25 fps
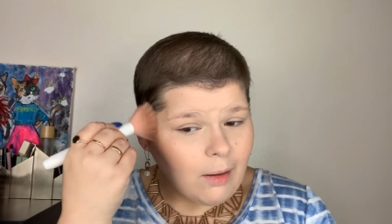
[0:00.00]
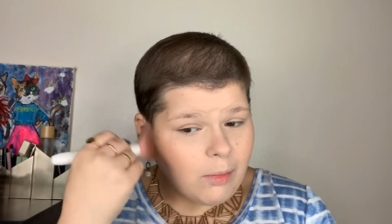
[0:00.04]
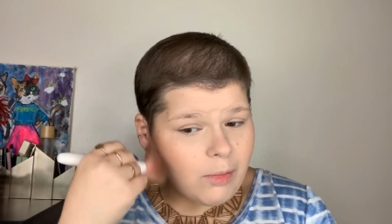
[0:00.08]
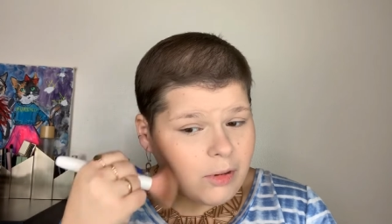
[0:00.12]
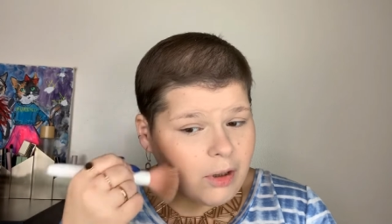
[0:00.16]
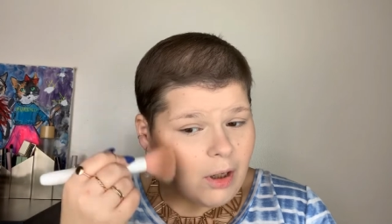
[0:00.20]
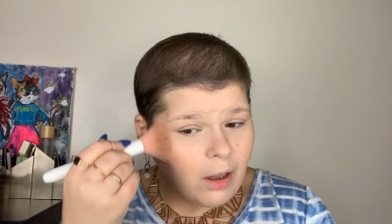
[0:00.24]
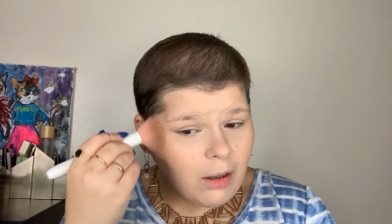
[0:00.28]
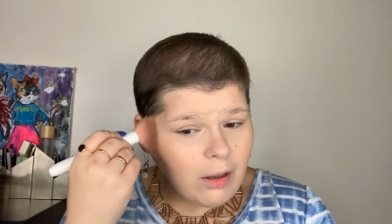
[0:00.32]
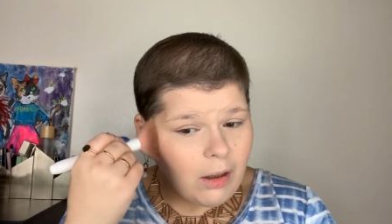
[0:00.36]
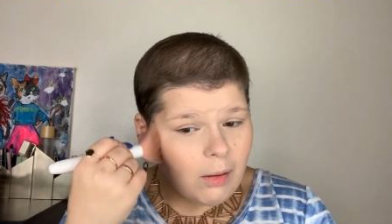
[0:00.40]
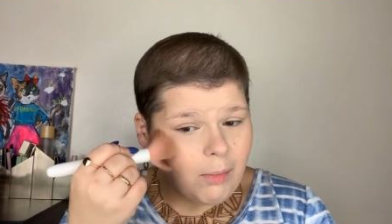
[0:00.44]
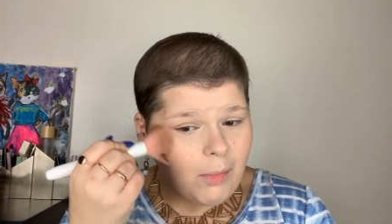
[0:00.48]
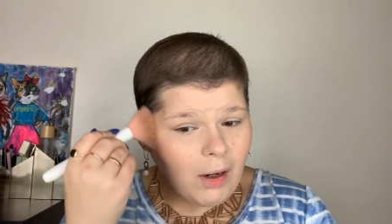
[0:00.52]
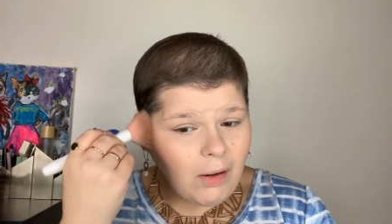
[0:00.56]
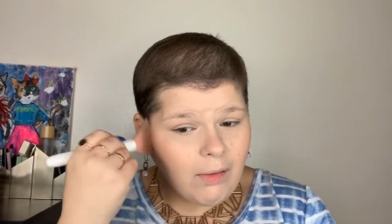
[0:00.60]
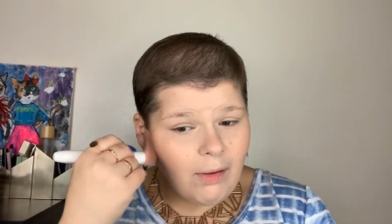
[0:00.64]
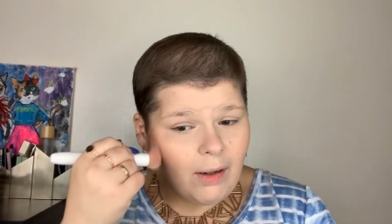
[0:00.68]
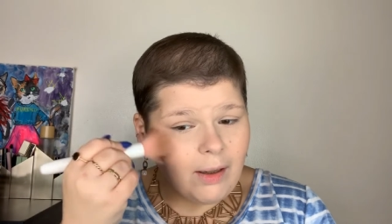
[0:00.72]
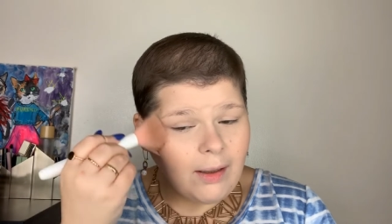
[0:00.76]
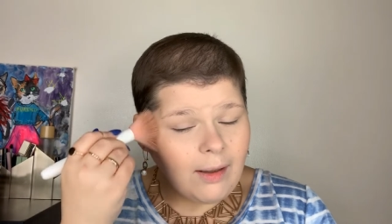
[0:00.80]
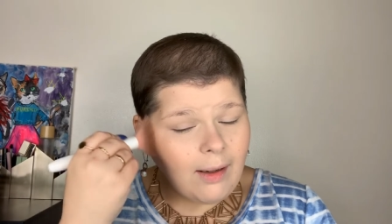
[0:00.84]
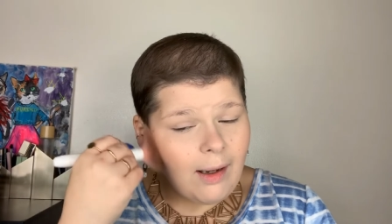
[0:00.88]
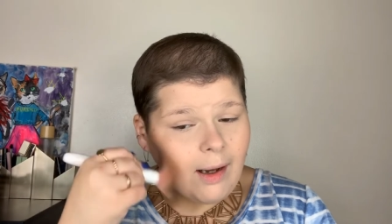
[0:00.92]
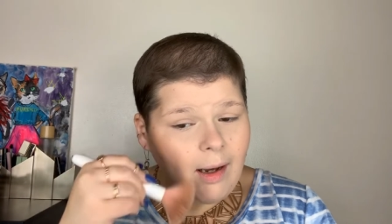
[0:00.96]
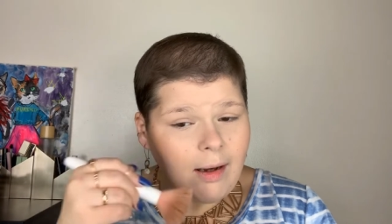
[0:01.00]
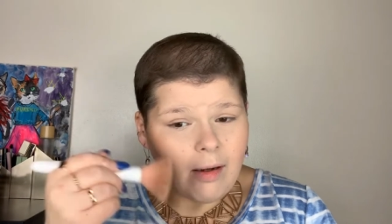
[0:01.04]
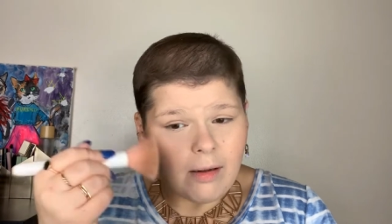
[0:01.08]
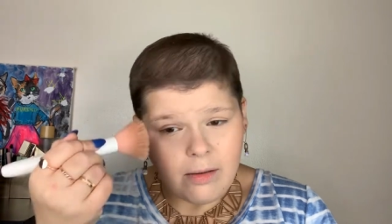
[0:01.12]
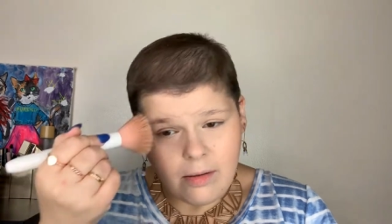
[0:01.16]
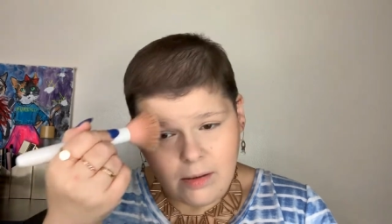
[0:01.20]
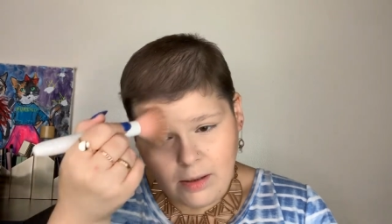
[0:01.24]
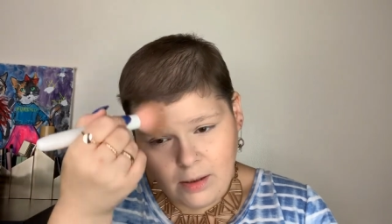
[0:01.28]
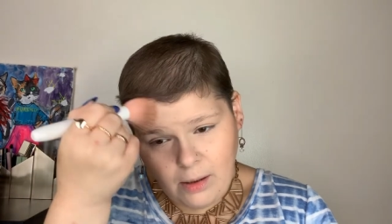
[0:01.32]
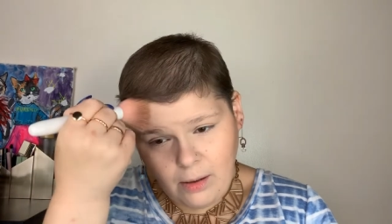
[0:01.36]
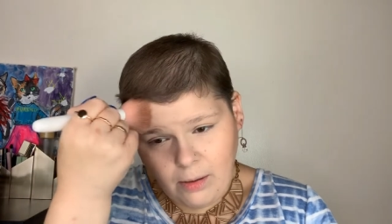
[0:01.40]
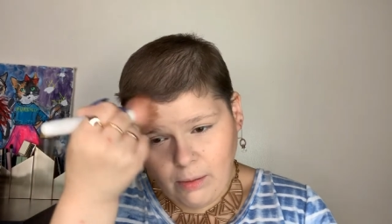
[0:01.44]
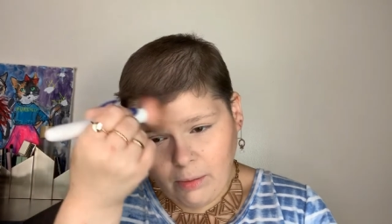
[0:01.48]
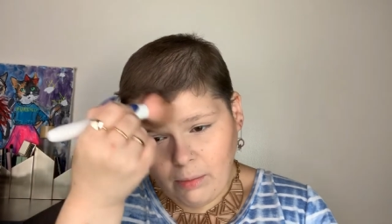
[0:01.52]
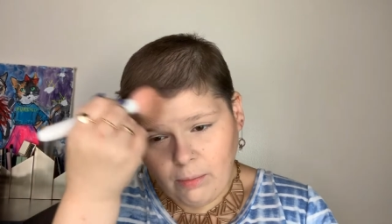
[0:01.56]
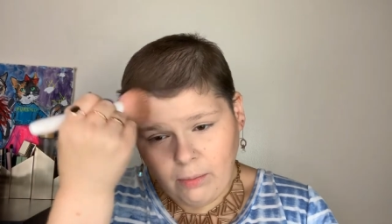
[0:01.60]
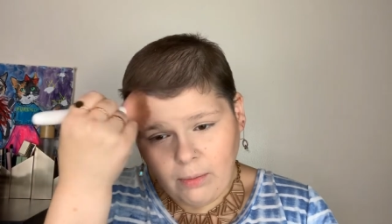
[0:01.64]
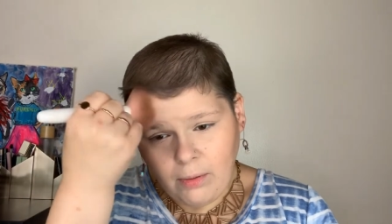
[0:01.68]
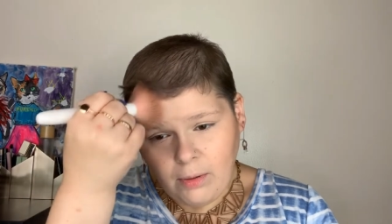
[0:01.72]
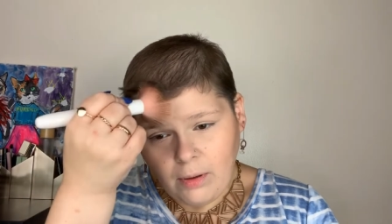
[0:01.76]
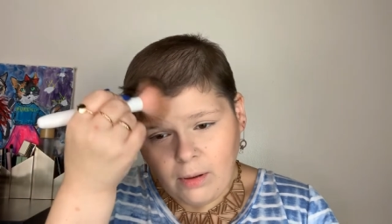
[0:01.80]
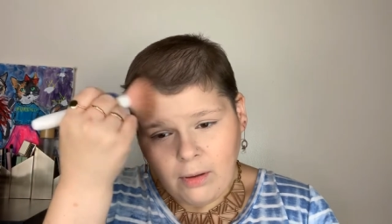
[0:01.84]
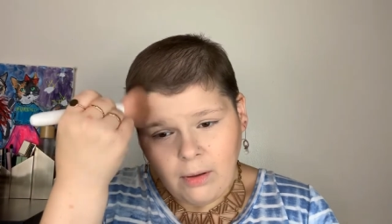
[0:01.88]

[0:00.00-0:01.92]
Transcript: I'm talking about right now, so